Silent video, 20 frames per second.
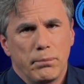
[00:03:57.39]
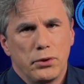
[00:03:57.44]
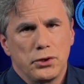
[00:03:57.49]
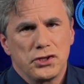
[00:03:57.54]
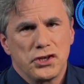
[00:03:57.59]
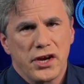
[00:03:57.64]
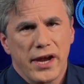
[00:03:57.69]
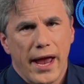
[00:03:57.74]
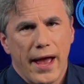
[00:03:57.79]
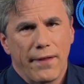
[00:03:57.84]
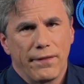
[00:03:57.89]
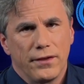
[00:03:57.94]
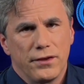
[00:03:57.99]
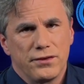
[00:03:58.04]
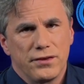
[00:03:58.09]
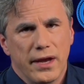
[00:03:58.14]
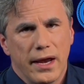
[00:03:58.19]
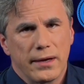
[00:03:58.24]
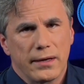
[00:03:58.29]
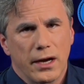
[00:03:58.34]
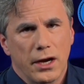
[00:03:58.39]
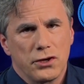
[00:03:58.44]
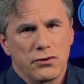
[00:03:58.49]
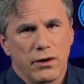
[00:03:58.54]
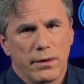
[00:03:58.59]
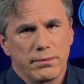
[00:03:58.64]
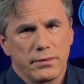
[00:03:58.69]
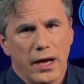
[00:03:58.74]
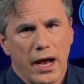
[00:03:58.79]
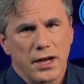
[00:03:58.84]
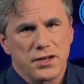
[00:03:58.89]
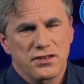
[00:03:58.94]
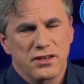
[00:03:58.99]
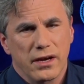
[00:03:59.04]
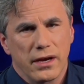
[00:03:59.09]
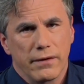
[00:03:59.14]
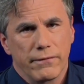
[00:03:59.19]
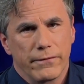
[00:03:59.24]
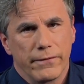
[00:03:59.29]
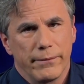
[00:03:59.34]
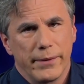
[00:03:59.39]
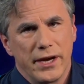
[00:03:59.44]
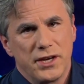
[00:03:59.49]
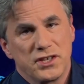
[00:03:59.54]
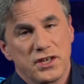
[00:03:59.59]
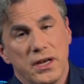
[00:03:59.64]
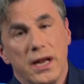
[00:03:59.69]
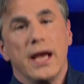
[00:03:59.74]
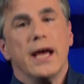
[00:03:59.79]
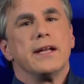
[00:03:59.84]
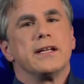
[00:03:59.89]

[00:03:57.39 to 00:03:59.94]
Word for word: pushing out this anti Trump dossier information,